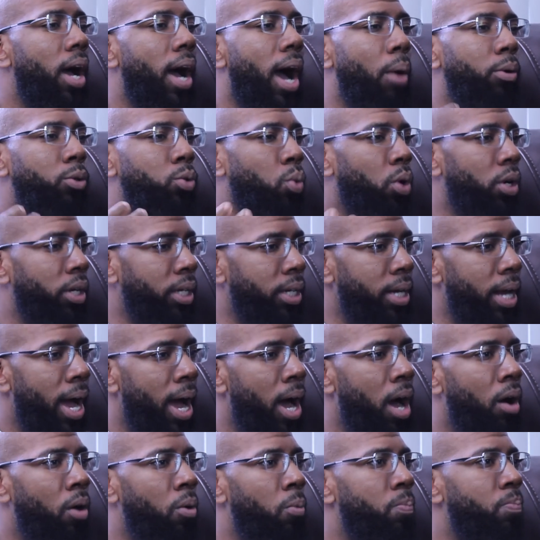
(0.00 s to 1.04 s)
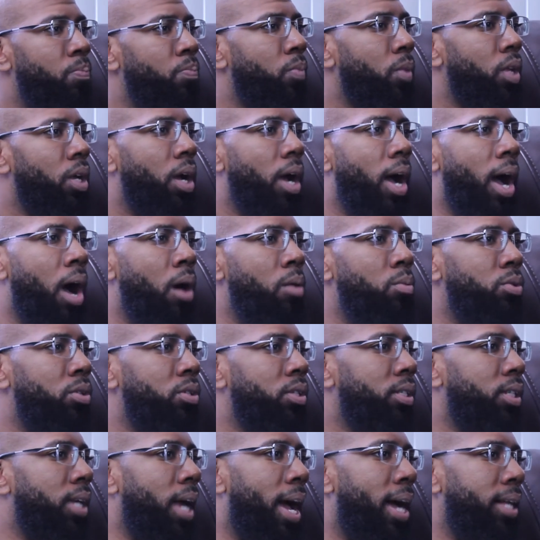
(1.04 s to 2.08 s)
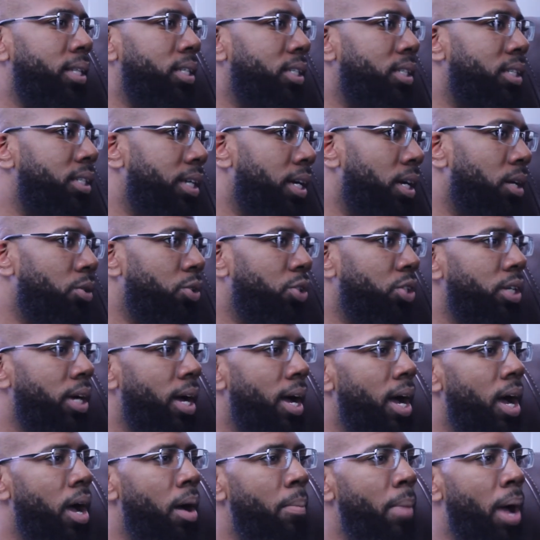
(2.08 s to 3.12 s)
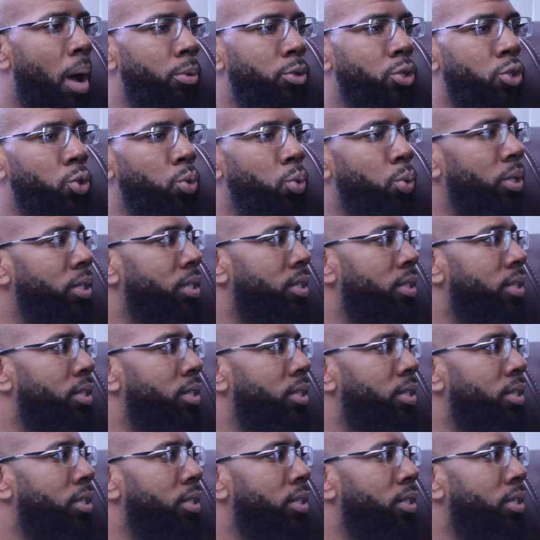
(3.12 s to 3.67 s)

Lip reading: I was working out, I had this sales job, I was doing